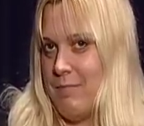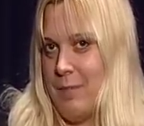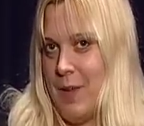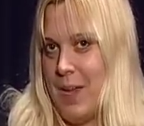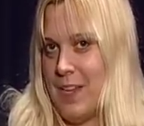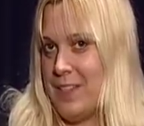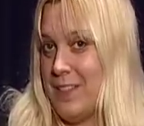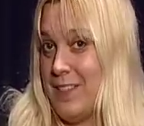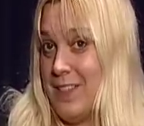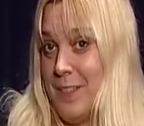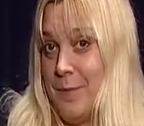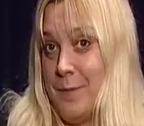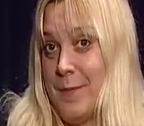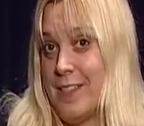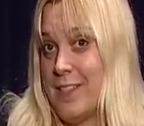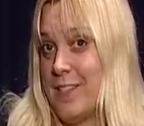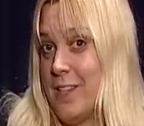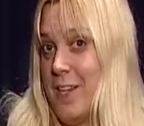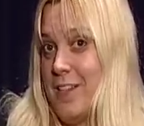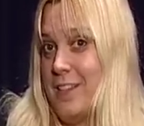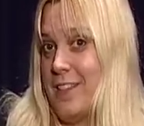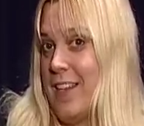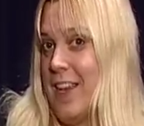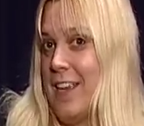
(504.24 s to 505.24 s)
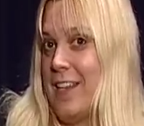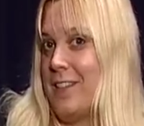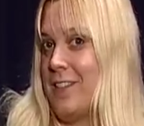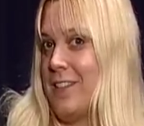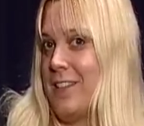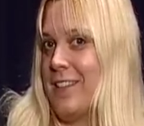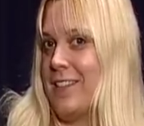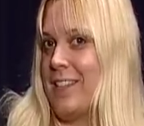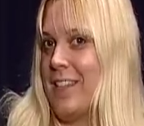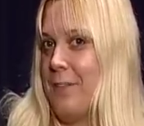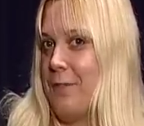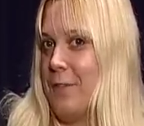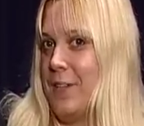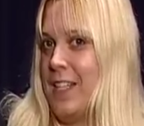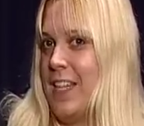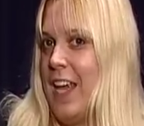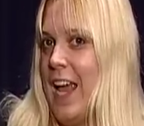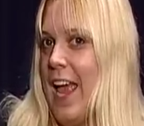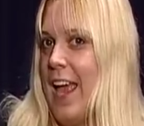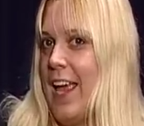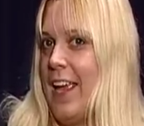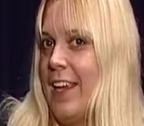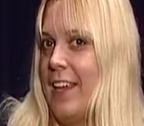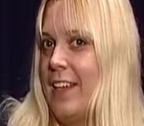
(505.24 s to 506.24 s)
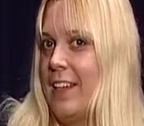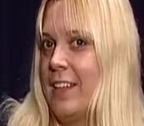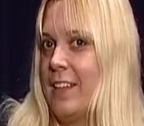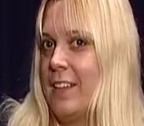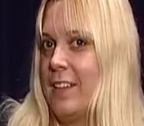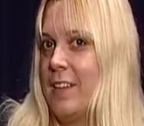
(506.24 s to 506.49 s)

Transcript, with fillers: I still miss Los Angeles every day